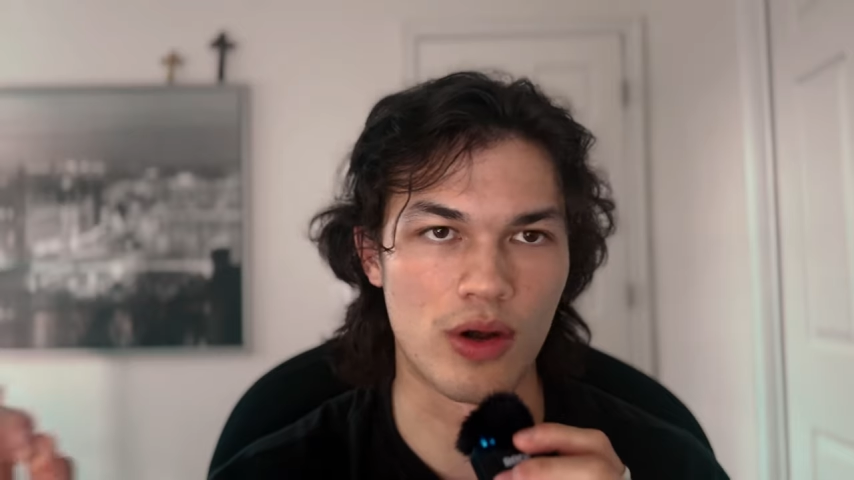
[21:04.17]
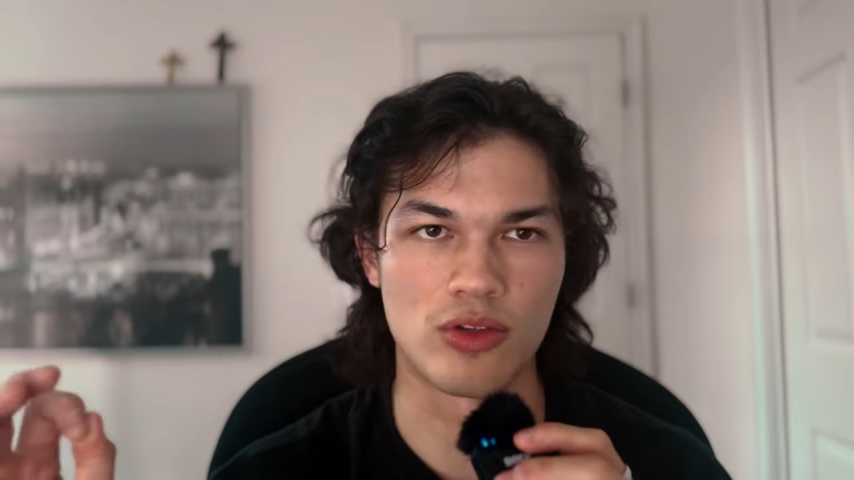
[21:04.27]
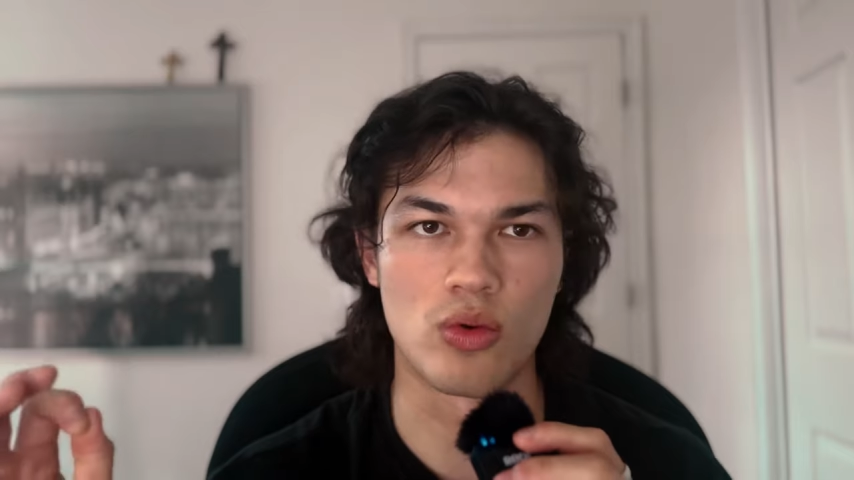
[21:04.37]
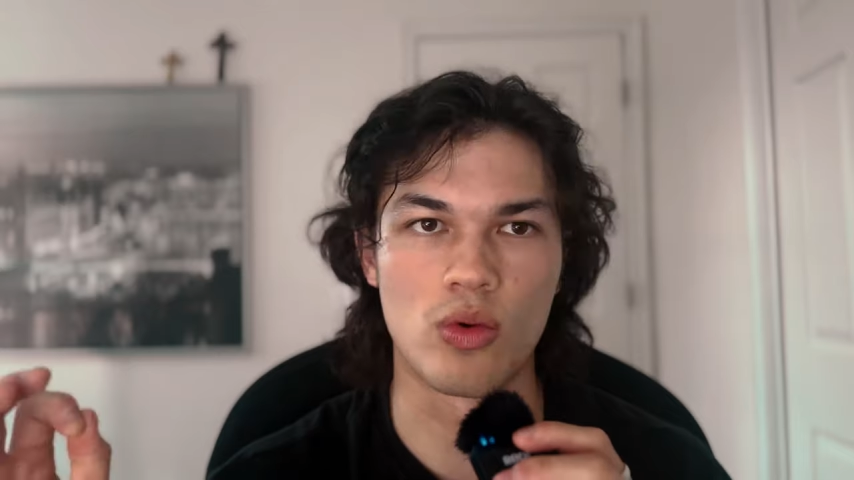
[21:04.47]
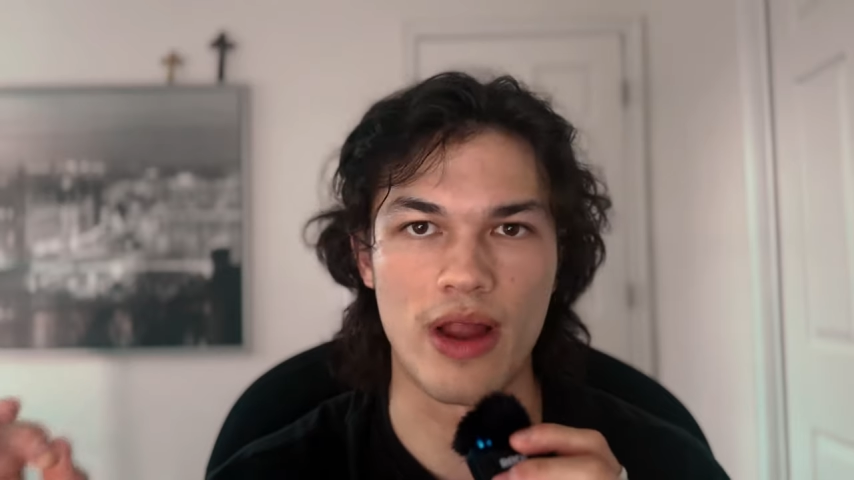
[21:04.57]

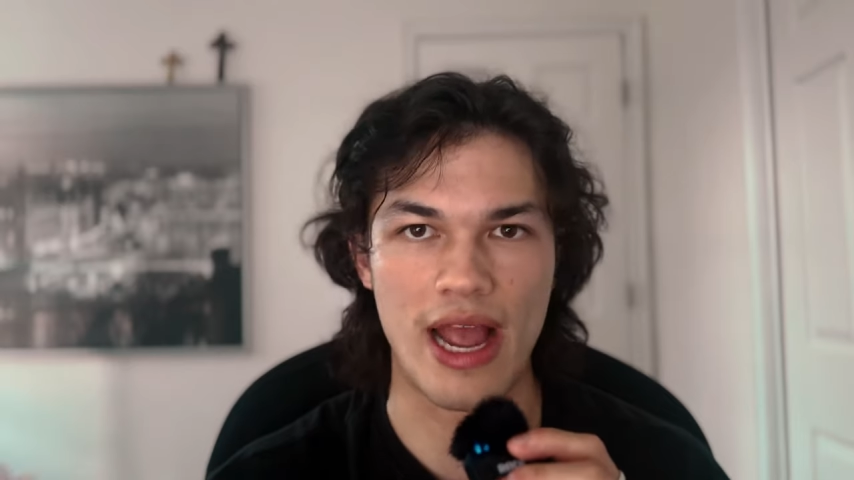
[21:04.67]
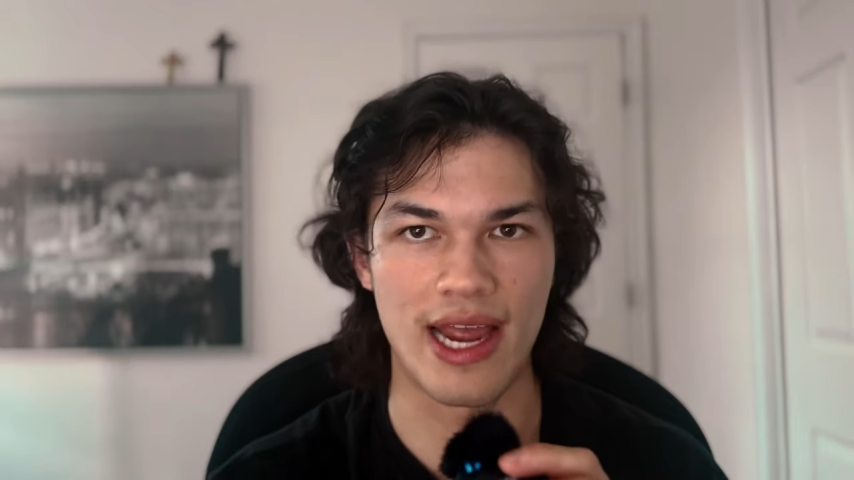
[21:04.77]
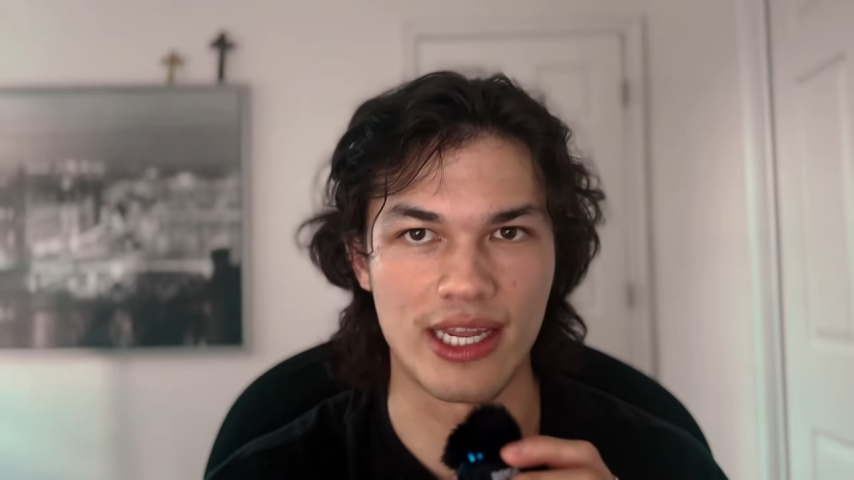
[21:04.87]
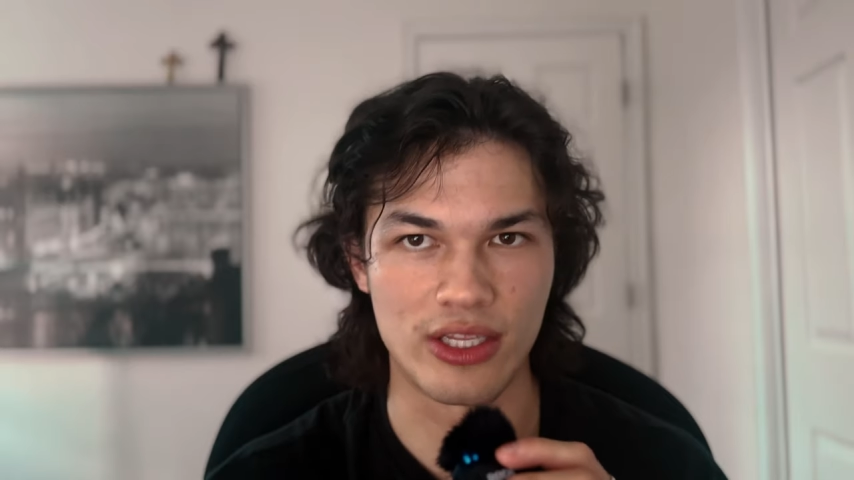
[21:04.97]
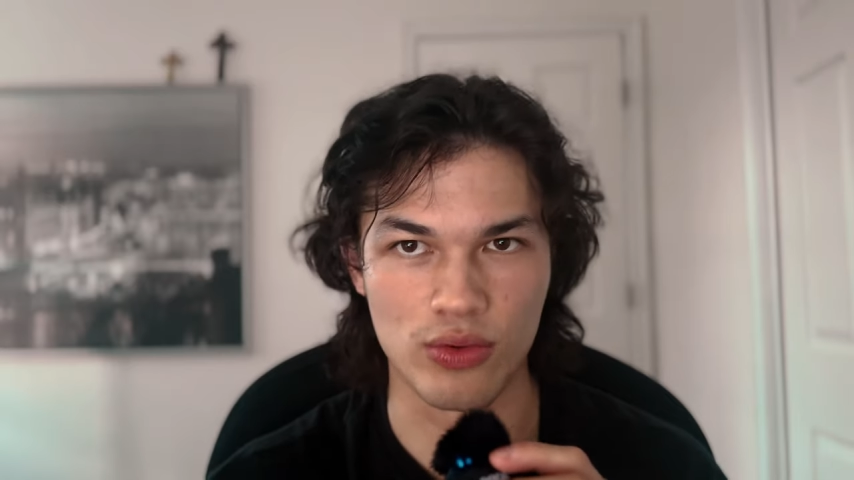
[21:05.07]
you're at
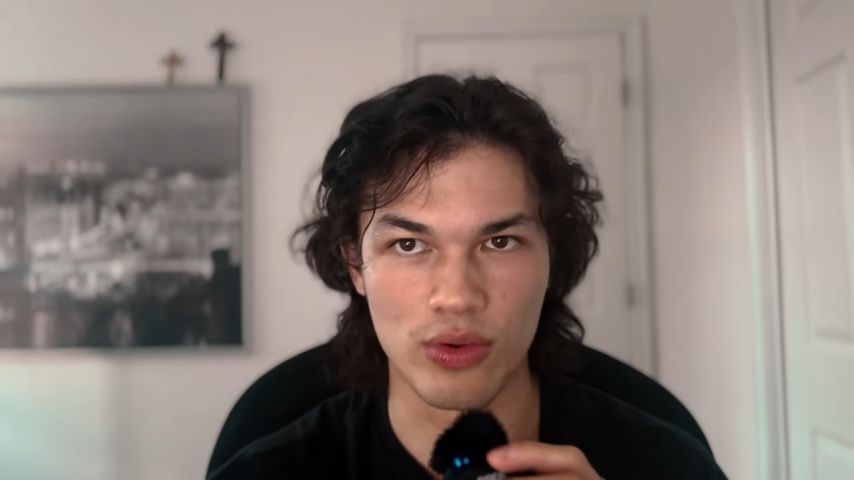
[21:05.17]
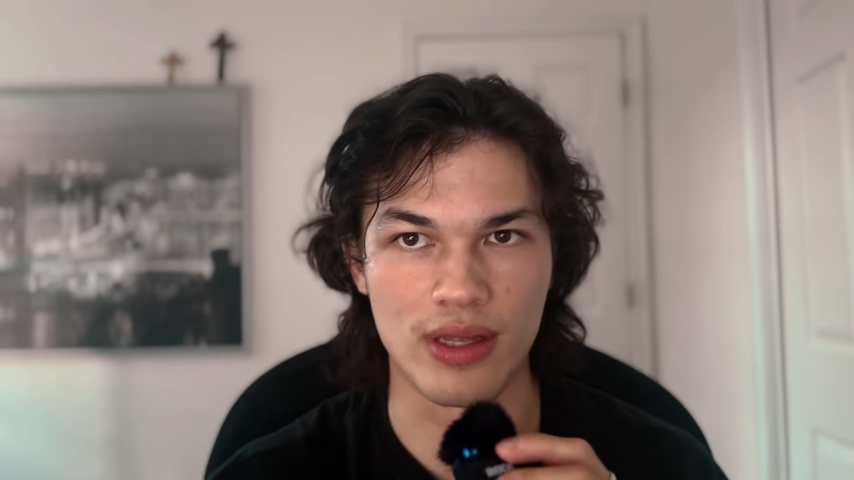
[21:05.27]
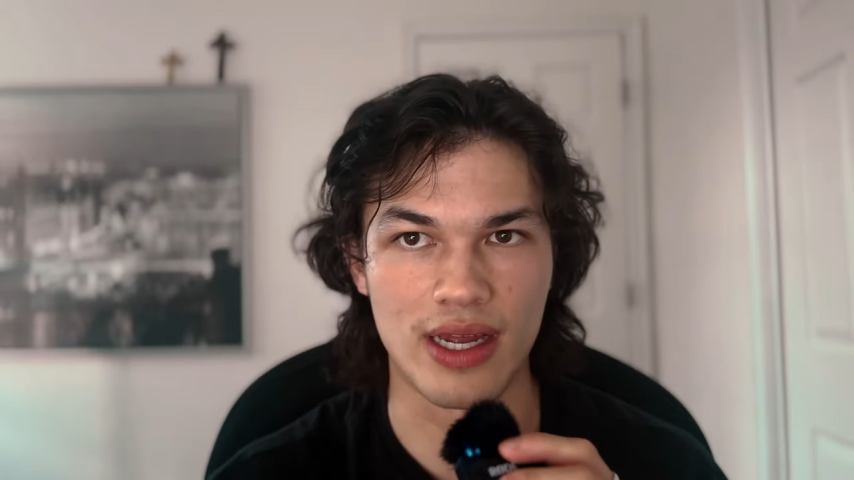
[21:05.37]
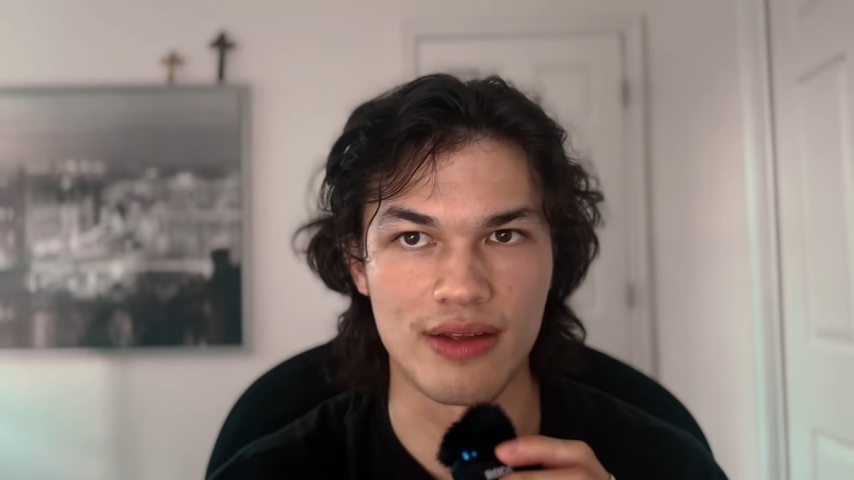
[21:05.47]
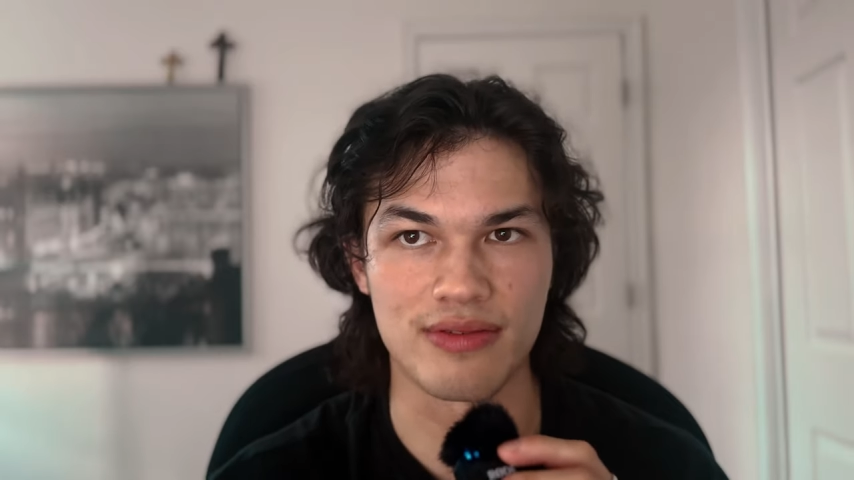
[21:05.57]
in your
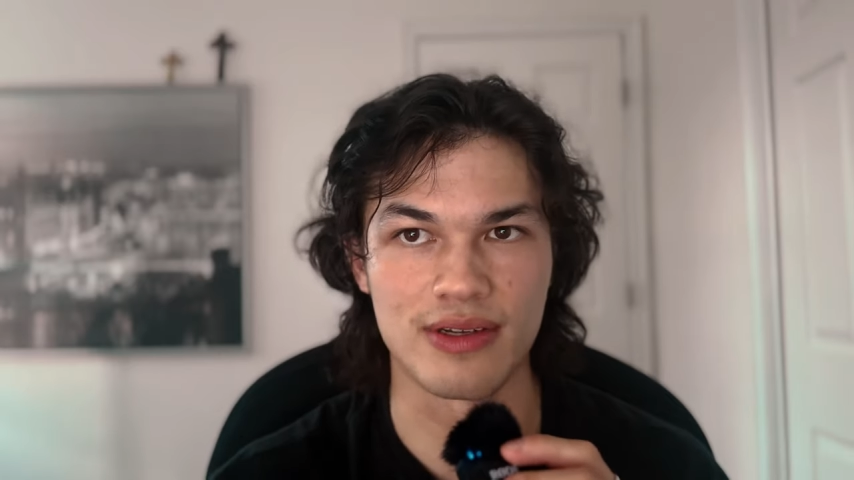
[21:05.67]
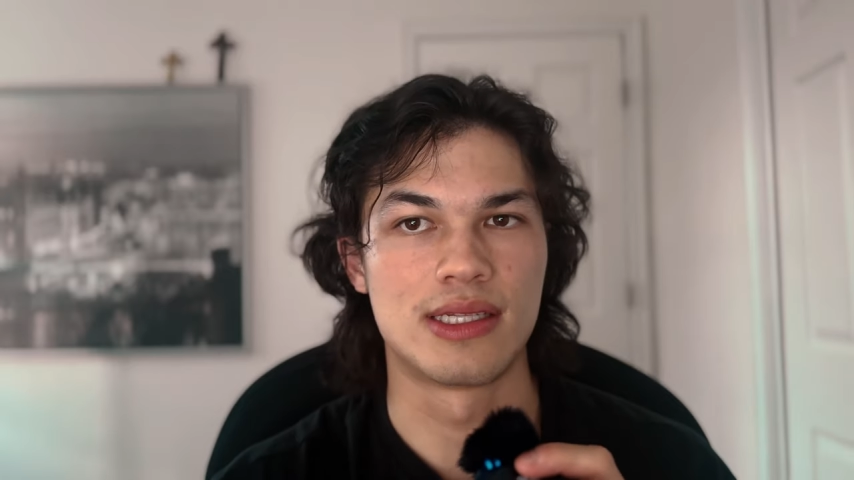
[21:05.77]
life